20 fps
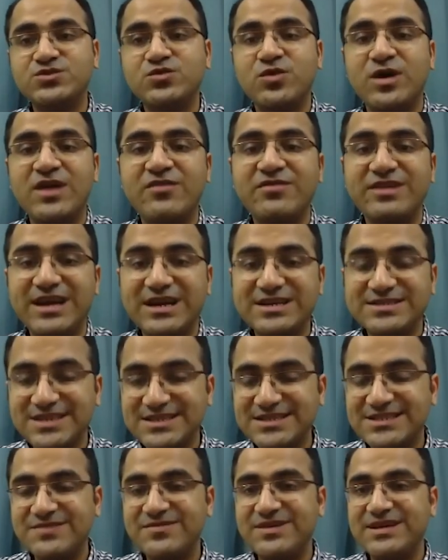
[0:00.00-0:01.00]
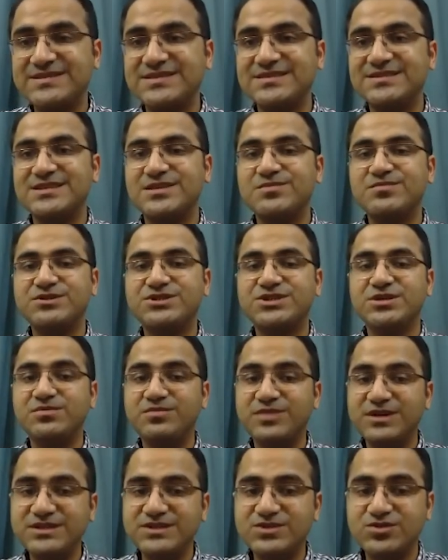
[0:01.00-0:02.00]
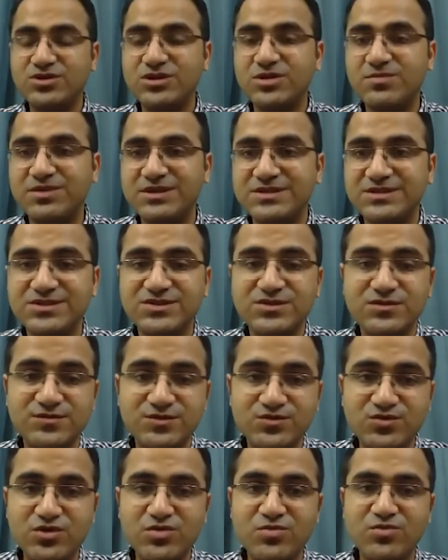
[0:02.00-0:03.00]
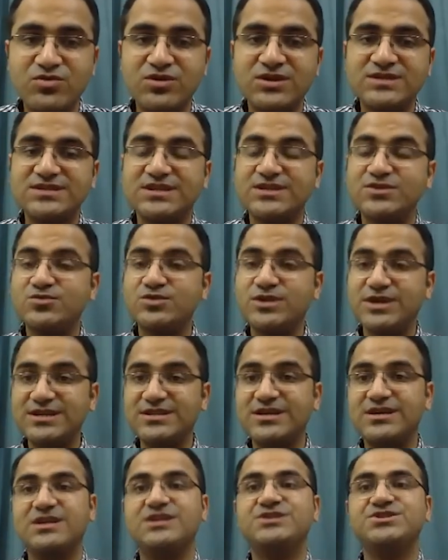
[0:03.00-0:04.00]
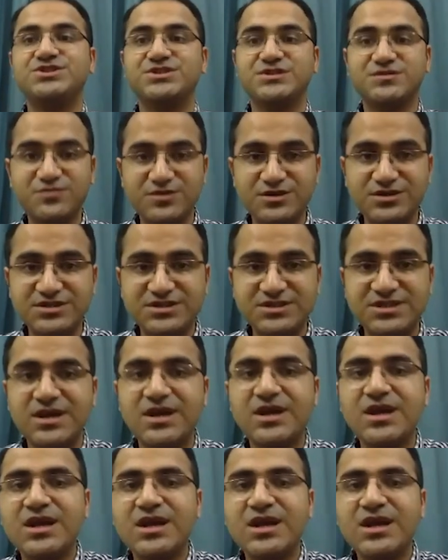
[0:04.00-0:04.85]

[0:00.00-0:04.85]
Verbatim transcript: who are having excessive exacerbation based on the presence of pseudomonas and you take the cultures first